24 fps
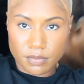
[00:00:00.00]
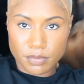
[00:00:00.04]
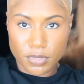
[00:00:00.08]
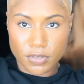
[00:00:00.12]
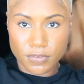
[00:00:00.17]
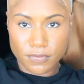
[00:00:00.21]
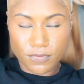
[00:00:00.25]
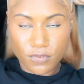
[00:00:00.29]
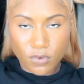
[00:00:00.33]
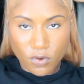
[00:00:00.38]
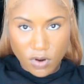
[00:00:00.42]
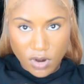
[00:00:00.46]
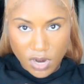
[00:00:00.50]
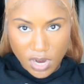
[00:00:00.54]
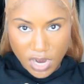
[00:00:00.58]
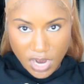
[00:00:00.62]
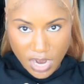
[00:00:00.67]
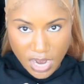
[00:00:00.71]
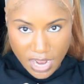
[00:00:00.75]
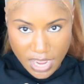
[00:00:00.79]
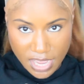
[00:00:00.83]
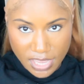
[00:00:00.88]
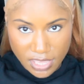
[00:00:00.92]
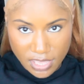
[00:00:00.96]

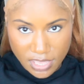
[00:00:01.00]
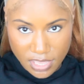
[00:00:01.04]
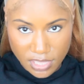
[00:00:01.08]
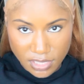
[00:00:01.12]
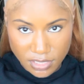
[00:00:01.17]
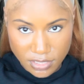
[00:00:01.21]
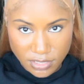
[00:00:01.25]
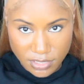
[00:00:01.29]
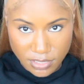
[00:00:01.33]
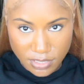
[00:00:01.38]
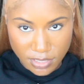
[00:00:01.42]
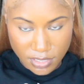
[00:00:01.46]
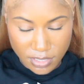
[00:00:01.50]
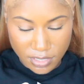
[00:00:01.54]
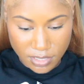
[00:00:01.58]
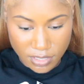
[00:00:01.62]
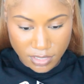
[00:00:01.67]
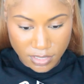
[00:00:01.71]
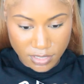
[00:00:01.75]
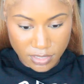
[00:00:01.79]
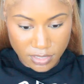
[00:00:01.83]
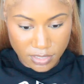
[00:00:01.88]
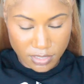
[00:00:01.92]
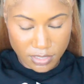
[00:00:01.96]
Before I get
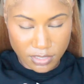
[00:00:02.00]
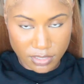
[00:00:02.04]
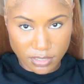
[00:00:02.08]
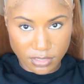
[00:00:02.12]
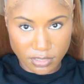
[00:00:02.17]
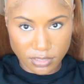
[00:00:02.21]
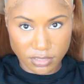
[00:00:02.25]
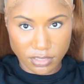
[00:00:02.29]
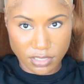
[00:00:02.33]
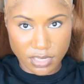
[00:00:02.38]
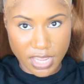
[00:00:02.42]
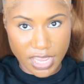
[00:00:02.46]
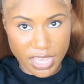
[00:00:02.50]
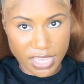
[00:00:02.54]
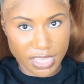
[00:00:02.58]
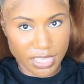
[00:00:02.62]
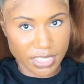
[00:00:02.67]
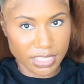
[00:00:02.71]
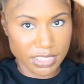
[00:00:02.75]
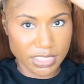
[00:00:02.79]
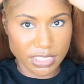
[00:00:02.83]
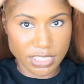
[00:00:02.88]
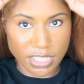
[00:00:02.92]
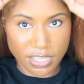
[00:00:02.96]
to
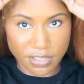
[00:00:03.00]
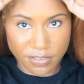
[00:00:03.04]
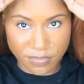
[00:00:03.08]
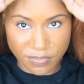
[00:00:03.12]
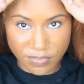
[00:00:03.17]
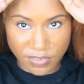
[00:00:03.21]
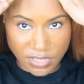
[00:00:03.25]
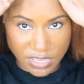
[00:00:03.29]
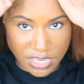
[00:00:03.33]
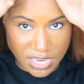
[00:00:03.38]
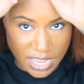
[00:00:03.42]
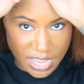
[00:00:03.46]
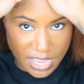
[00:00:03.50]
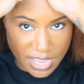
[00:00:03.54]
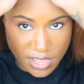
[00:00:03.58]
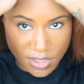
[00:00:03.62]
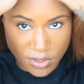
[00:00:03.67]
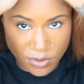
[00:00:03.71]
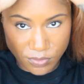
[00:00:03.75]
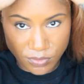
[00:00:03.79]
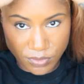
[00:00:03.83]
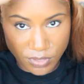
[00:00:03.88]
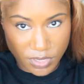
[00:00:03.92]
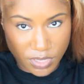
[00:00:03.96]
laying stuff
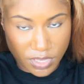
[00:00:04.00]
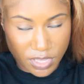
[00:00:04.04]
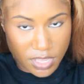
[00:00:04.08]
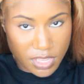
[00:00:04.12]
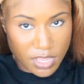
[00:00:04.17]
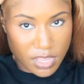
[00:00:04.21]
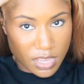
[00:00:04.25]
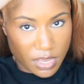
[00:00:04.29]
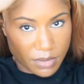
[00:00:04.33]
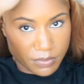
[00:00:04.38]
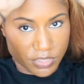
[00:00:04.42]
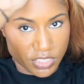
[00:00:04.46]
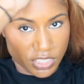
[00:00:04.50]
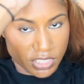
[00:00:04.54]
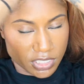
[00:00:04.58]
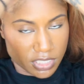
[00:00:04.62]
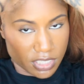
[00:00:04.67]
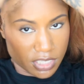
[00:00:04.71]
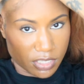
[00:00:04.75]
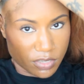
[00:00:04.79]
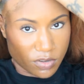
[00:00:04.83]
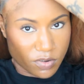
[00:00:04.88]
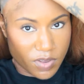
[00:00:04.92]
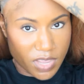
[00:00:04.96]
down, I'm just
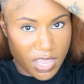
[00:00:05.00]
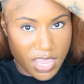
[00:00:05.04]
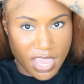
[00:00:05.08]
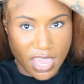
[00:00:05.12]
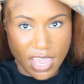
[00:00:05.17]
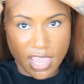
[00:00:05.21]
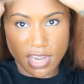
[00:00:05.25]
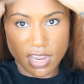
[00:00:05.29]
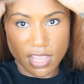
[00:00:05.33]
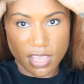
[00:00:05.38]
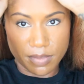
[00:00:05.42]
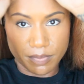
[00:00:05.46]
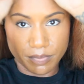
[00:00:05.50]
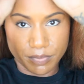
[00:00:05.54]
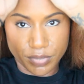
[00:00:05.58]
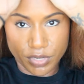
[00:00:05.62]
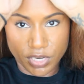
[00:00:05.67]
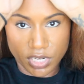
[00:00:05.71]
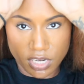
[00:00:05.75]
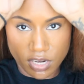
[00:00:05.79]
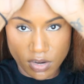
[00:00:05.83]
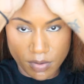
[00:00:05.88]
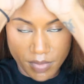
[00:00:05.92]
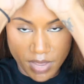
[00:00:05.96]
gonna go ahead and
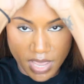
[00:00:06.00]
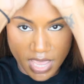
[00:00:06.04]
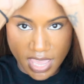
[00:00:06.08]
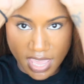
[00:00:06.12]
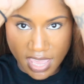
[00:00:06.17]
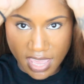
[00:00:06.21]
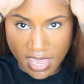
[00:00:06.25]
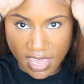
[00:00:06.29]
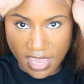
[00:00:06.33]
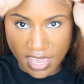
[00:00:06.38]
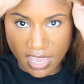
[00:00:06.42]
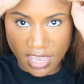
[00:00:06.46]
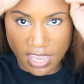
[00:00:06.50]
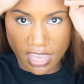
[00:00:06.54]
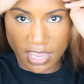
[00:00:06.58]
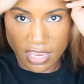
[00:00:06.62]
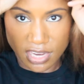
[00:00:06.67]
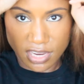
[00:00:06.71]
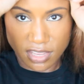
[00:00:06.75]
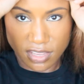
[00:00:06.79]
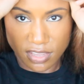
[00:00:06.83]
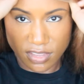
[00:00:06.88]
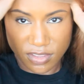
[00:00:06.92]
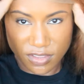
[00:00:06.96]
put it on my
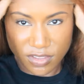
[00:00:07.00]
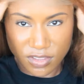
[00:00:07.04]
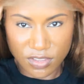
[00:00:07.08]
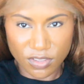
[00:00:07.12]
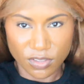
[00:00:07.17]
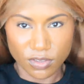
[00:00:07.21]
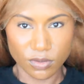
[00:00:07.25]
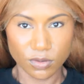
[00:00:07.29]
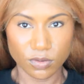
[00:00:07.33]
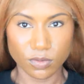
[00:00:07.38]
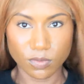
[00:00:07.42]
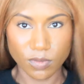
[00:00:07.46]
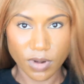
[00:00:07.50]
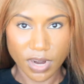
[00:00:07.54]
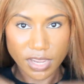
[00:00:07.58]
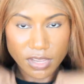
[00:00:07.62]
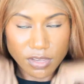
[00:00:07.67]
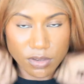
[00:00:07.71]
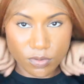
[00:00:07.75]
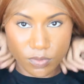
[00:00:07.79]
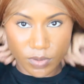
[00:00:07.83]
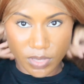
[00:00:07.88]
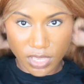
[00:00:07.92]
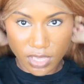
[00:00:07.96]
head
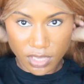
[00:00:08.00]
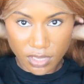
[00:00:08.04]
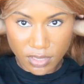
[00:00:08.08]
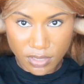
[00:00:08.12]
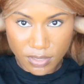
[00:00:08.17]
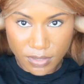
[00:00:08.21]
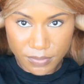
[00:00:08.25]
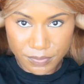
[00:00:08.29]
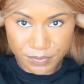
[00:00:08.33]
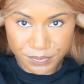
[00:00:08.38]
right quick.